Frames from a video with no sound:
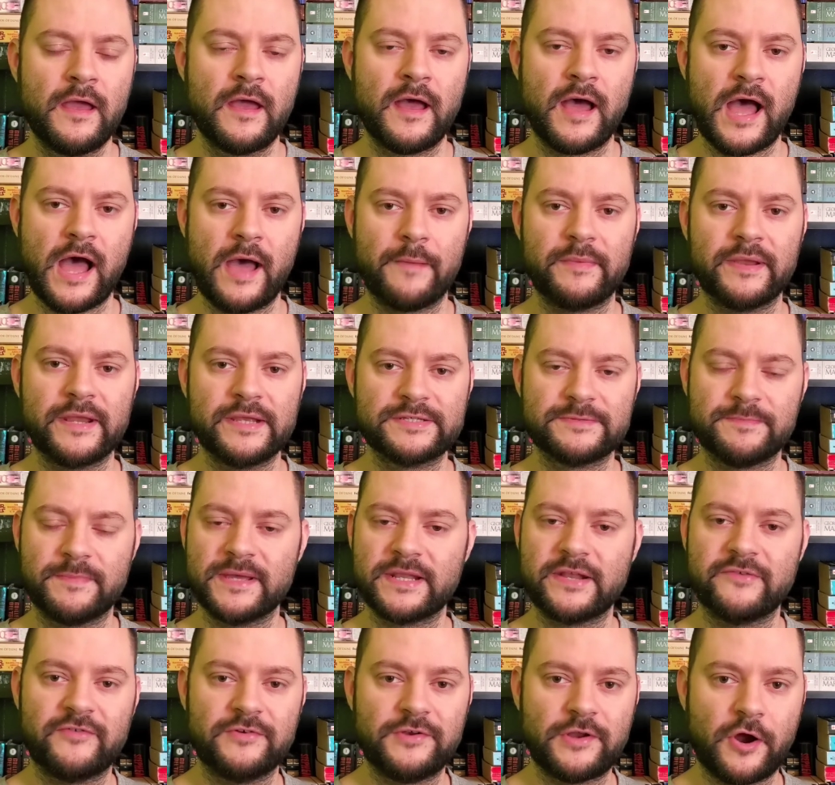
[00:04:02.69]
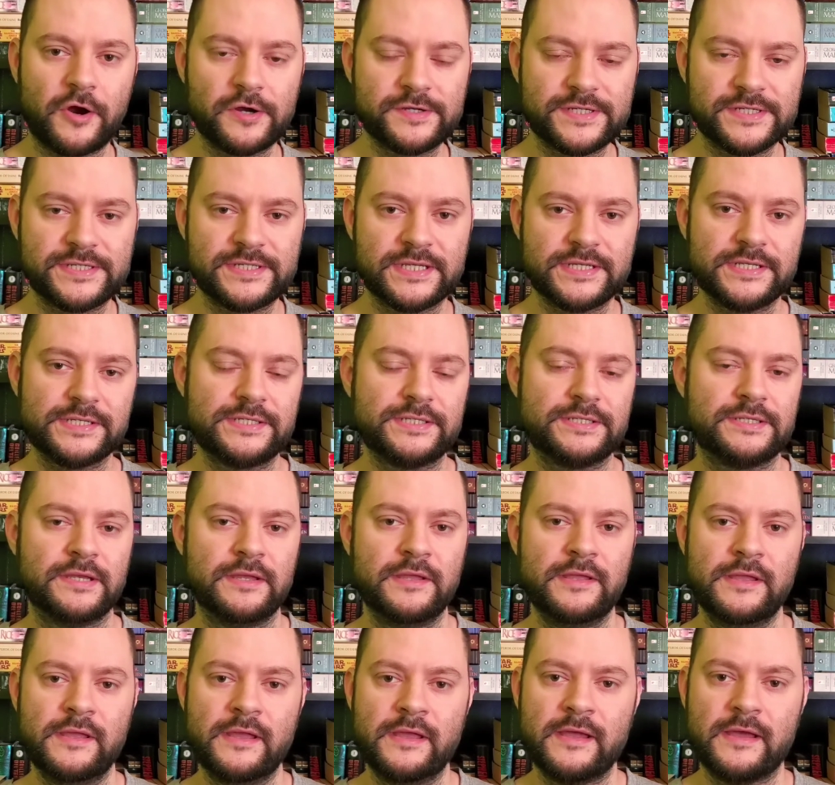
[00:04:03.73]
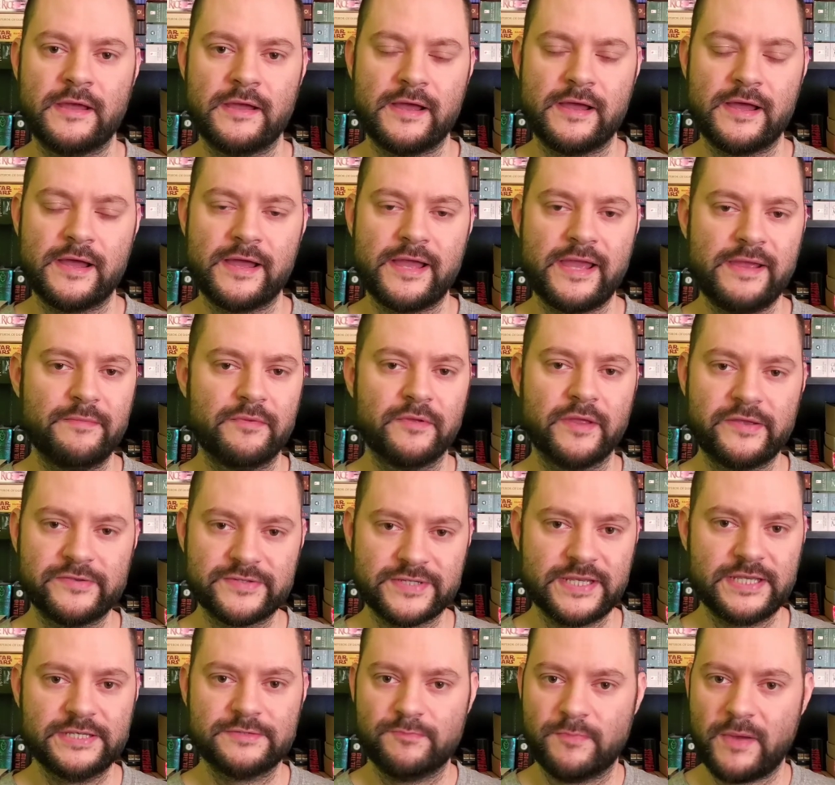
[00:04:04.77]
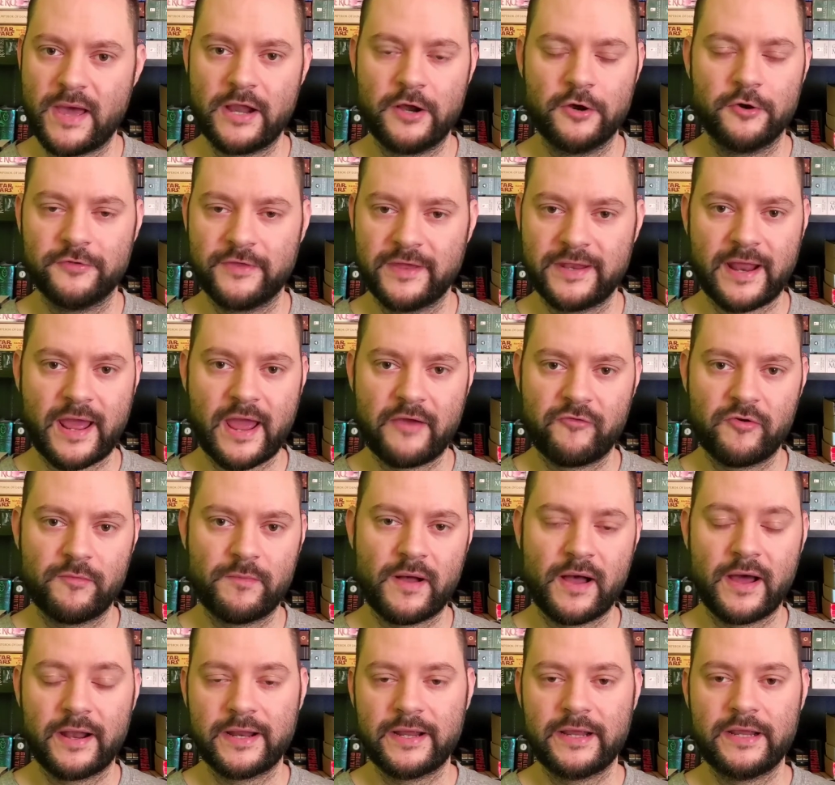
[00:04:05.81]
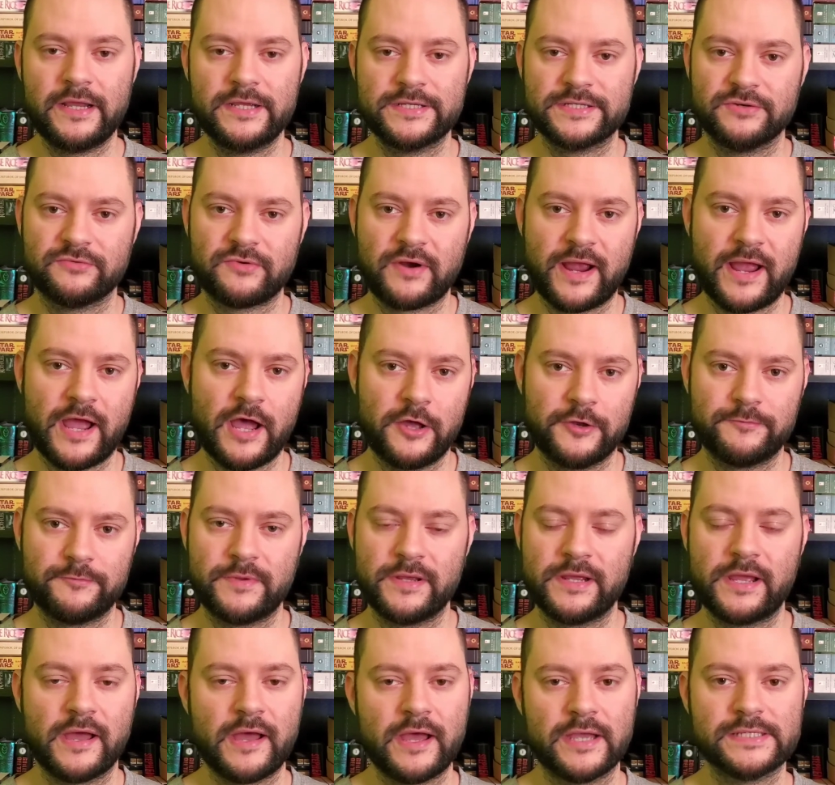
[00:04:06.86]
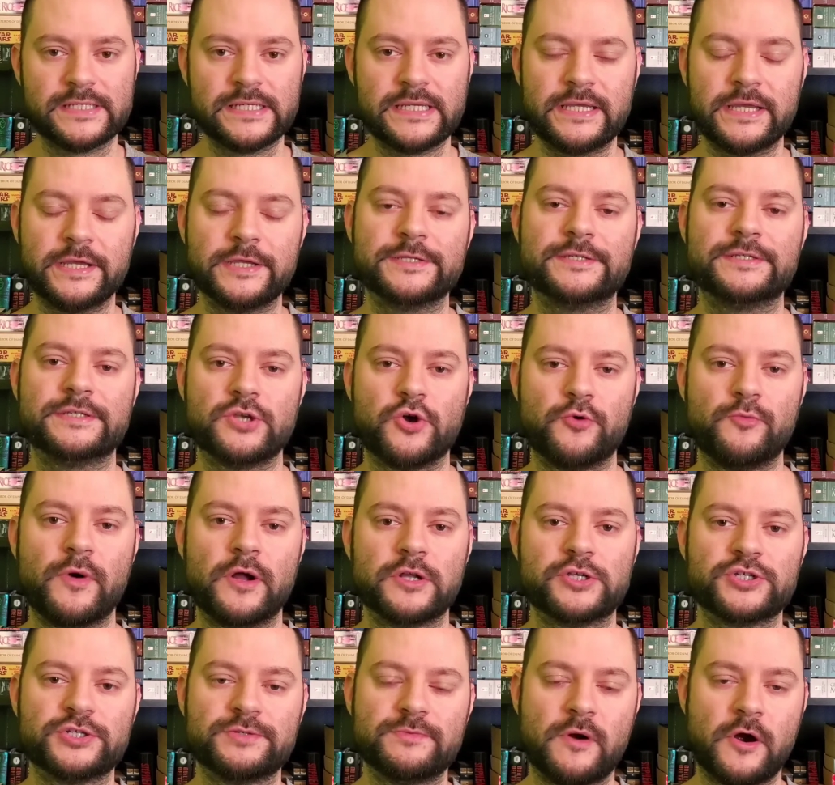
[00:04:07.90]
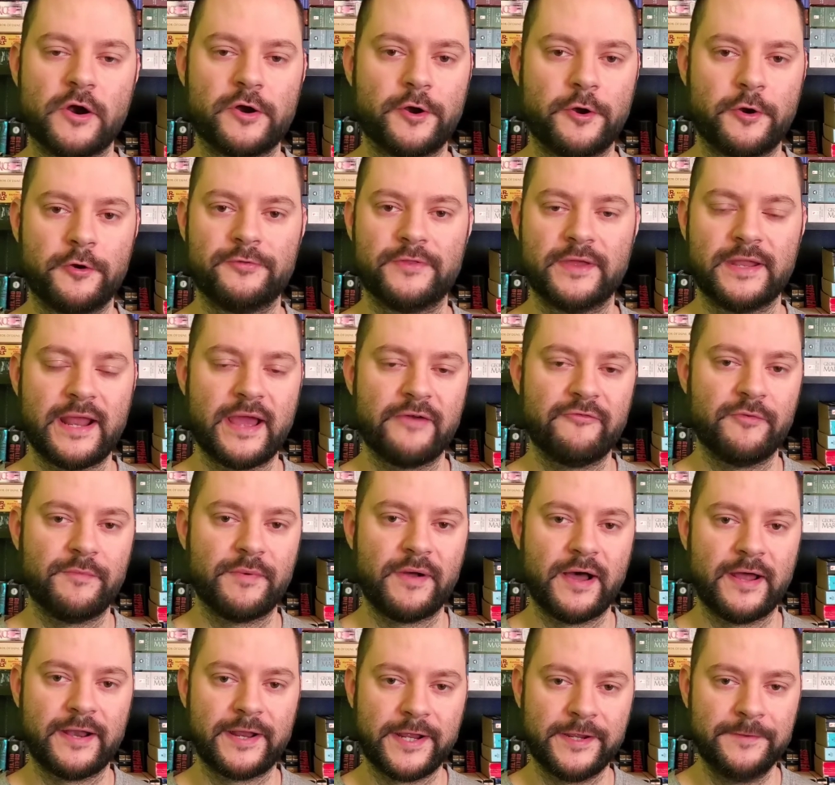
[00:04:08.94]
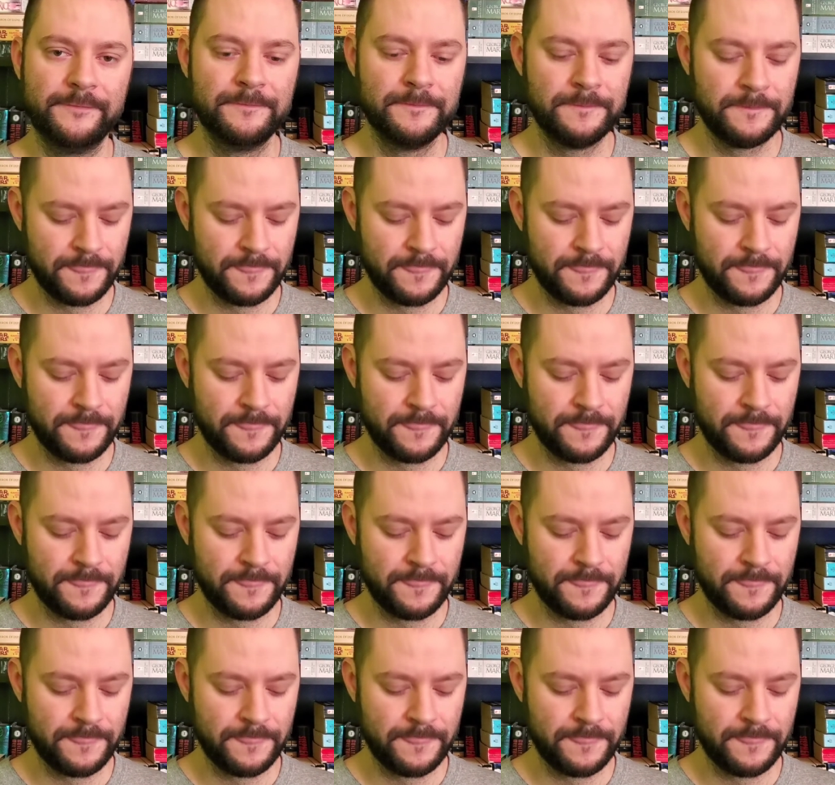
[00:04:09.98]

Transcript: Um, he's a bit of a narcissist. Uh, he believes he's better than everybody he's around because he is so much smarter than everybody.